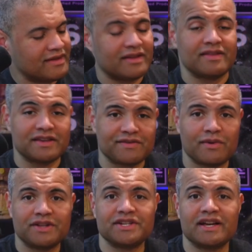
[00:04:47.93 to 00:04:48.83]
Thanks for
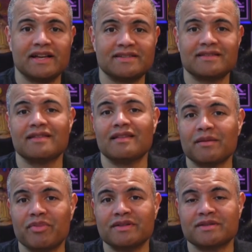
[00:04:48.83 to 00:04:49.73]
watching, guys. Hit that like
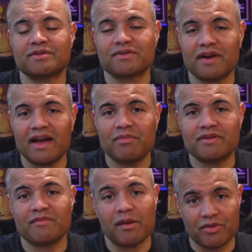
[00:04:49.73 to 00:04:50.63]
button, subscribe, and
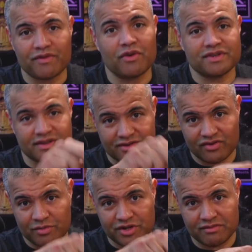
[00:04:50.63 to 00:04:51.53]
remember, of course, the
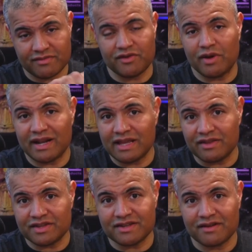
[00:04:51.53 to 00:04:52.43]
description if you want any of
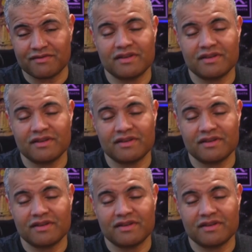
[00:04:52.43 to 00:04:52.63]
this stuff.